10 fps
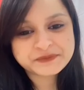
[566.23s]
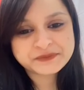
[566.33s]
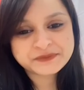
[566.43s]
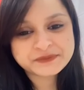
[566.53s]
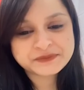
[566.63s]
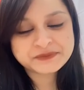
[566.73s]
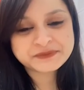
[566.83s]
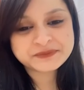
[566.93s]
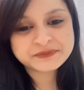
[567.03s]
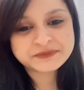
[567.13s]

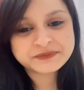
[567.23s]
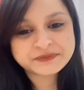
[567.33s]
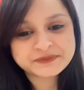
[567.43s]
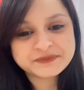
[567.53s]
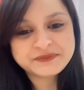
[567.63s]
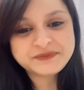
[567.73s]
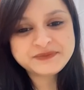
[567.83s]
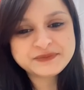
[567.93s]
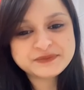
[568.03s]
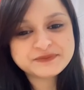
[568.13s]

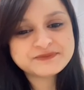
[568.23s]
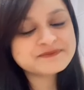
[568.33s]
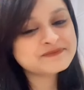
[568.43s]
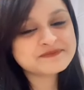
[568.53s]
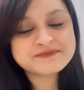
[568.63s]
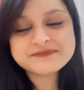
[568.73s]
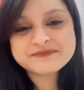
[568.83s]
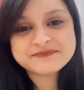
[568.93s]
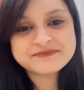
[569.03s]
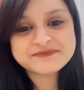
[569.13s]

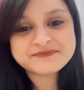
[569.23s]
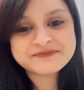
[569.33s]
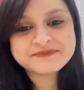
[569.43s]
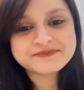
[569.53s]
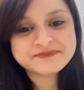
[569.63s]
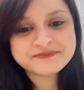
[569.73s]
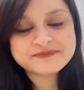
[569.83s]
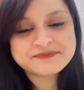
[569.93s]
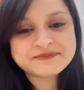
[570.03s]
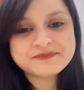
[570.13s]

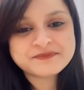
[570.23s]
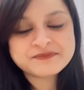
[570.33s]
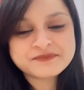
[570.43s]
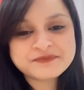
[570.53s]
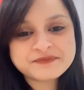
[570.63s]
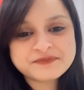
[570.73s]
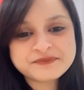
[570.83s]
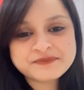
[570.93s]
(not speaking)